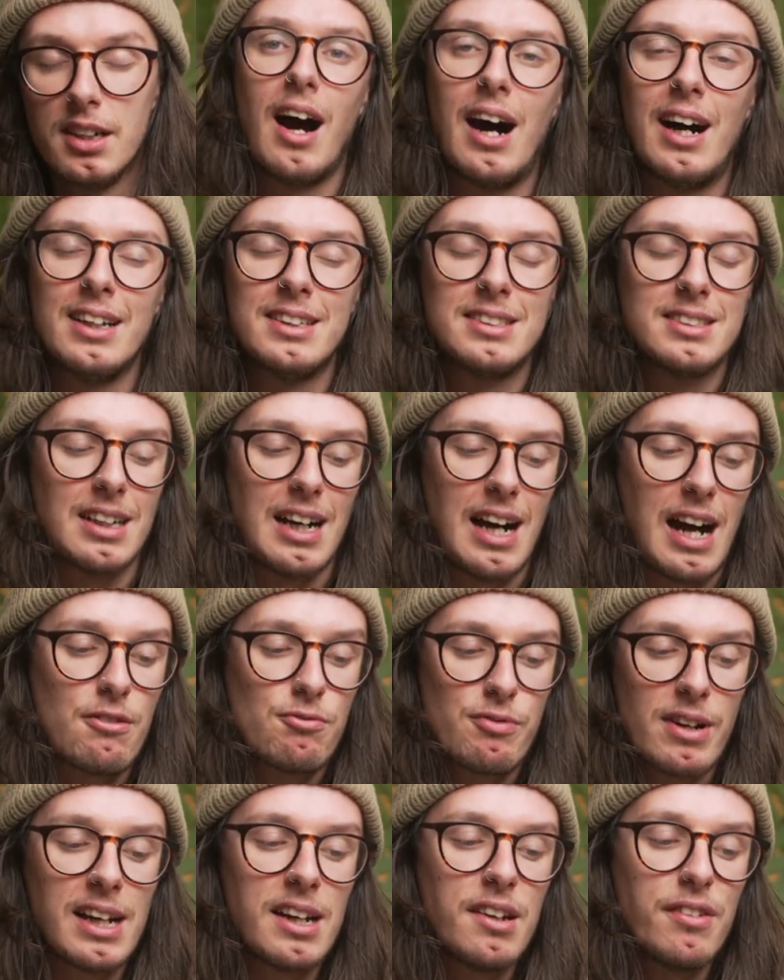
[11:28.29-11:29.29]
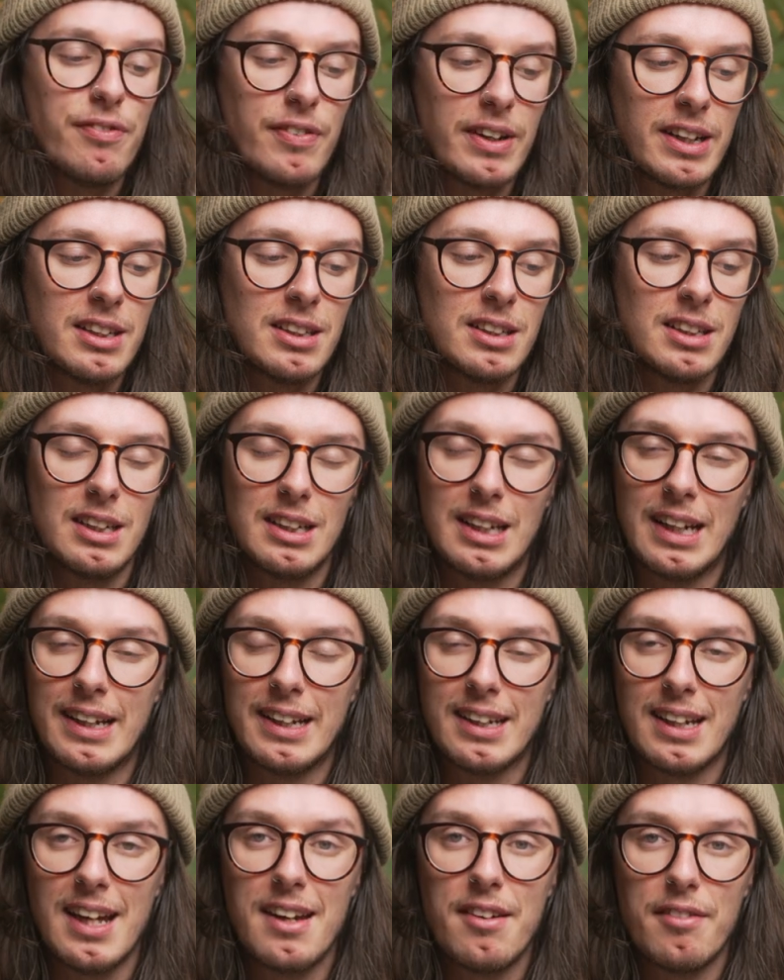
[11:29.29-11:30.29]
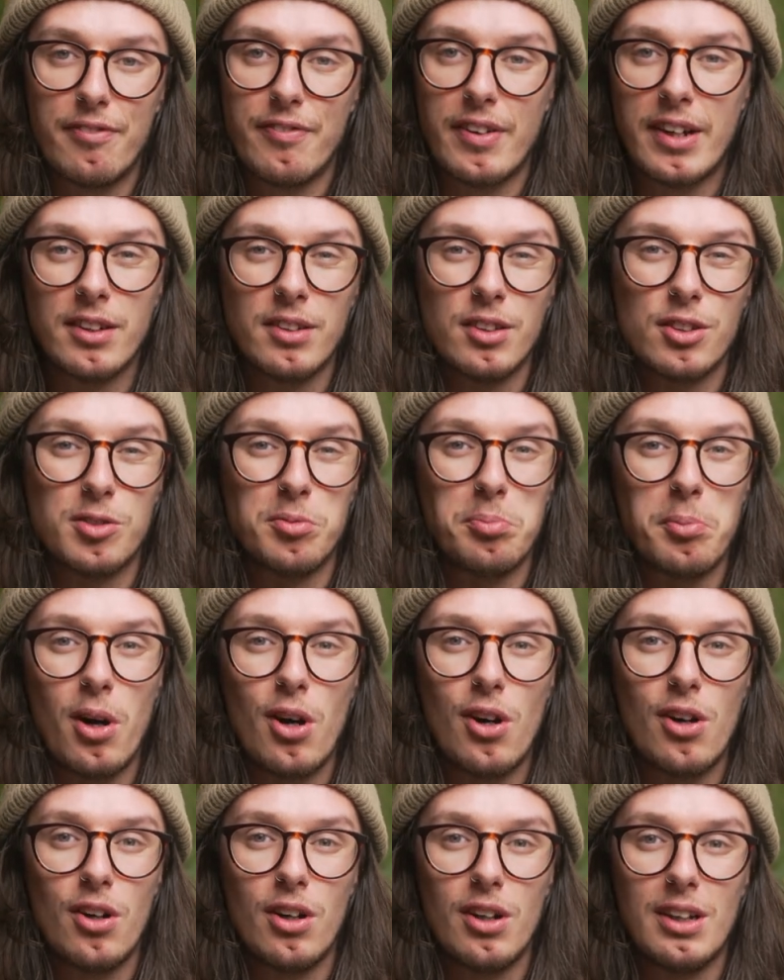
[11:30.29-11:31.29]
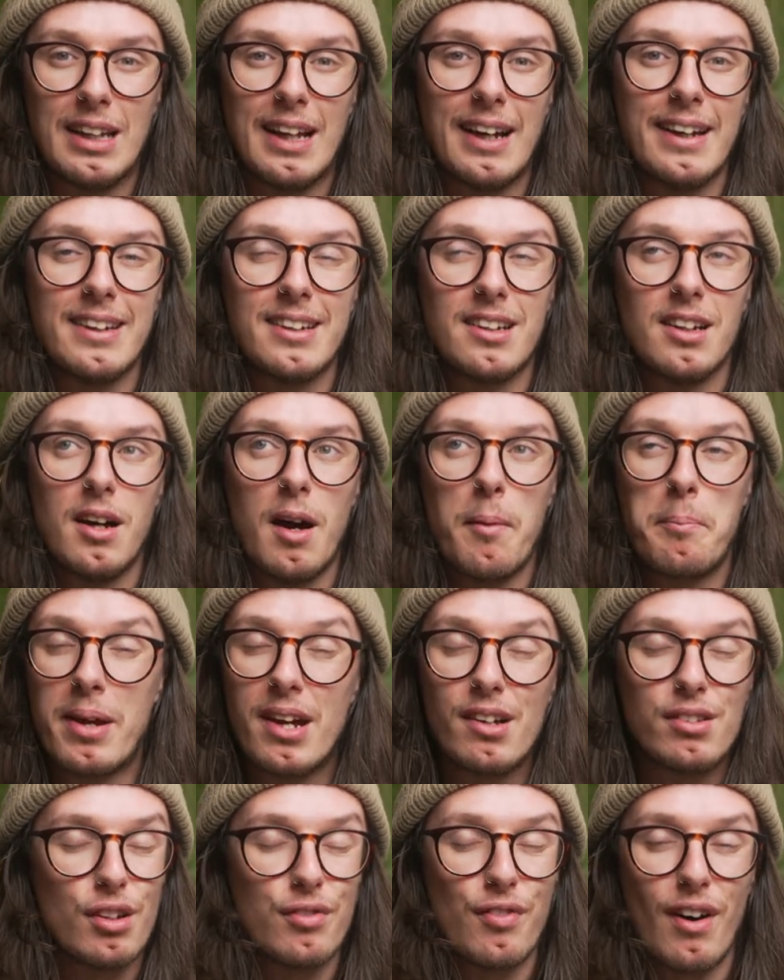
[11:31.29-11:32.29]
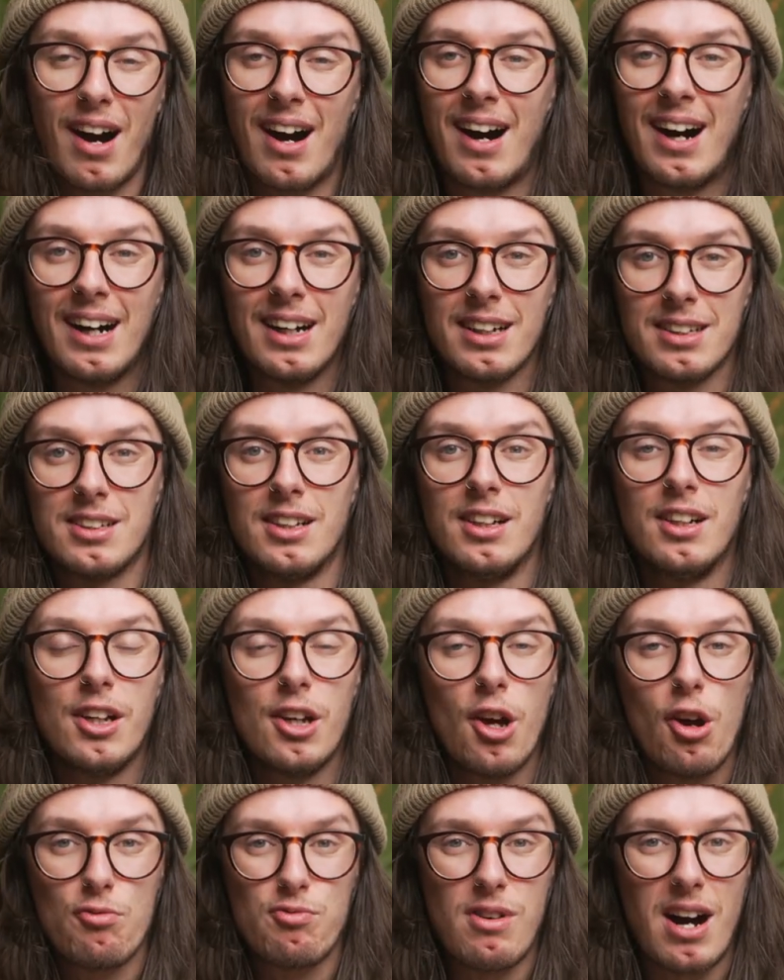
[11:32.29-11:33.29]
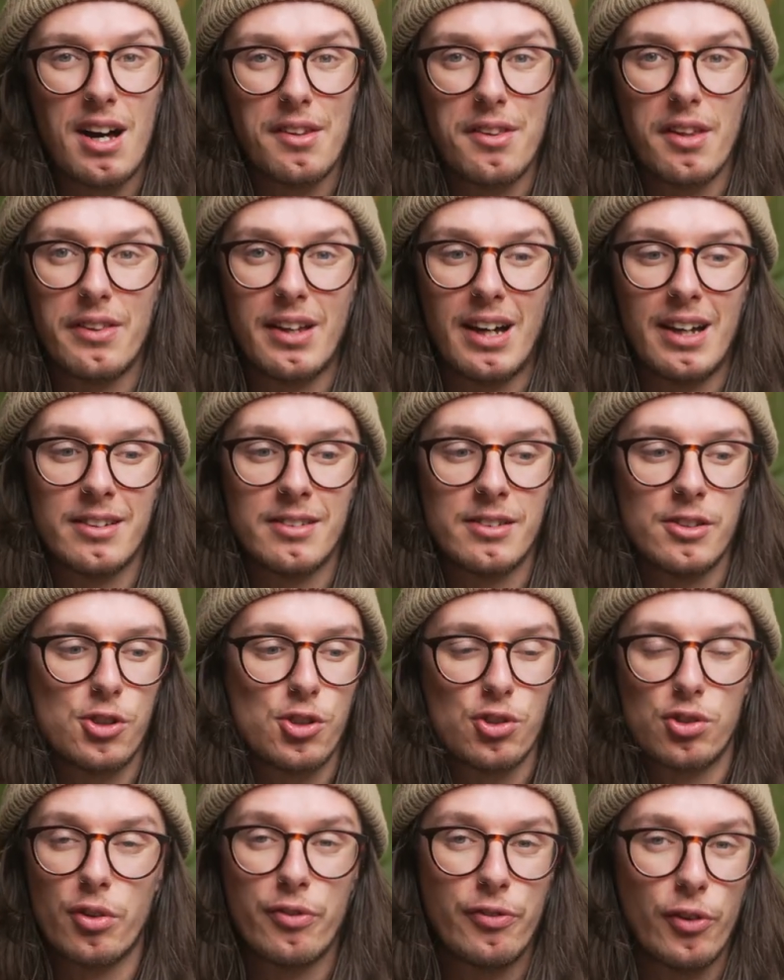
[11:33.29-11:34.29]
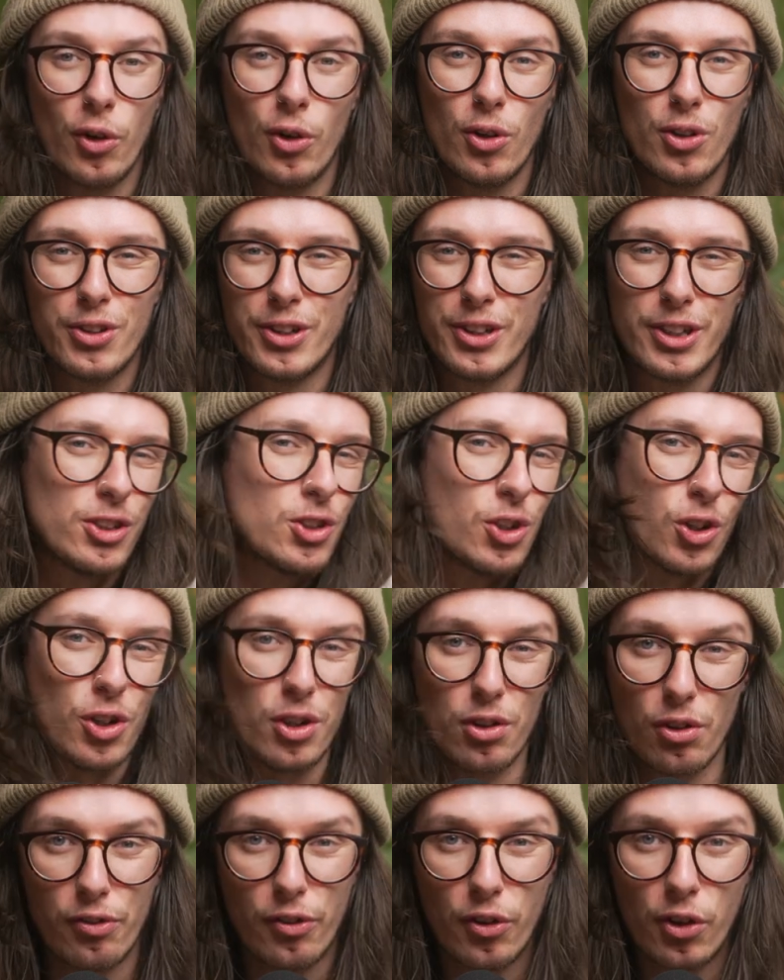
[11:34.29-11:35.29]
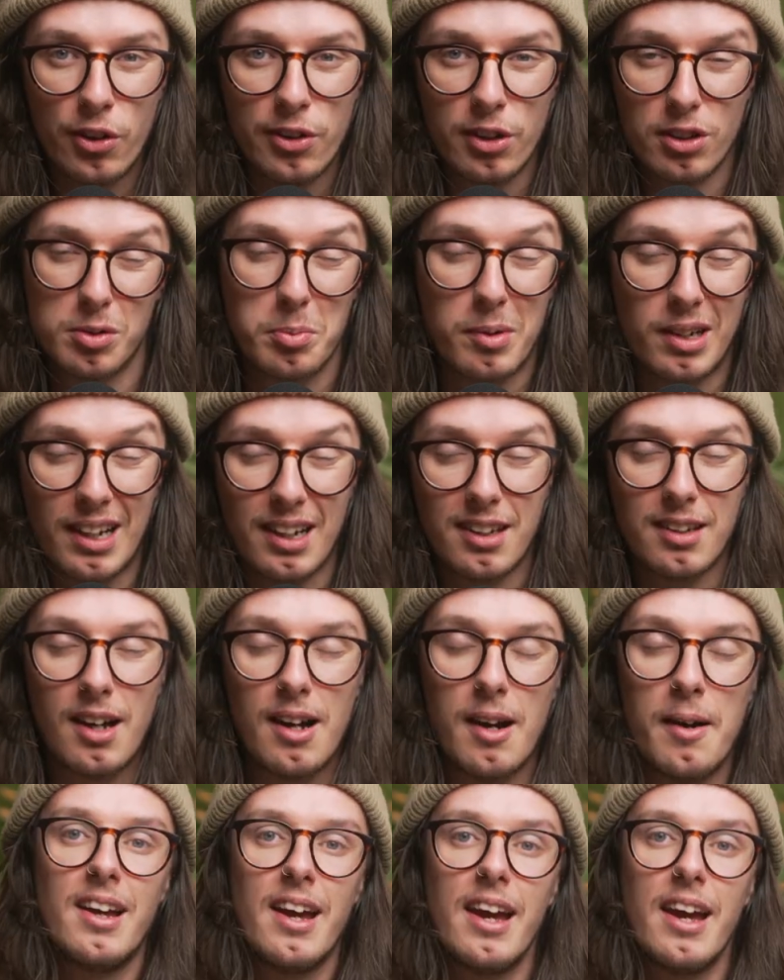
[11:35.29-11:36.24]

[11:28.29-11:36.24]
And I really feel like it feels more like a piece of art rather than just a photo that you took on your phone or something like that.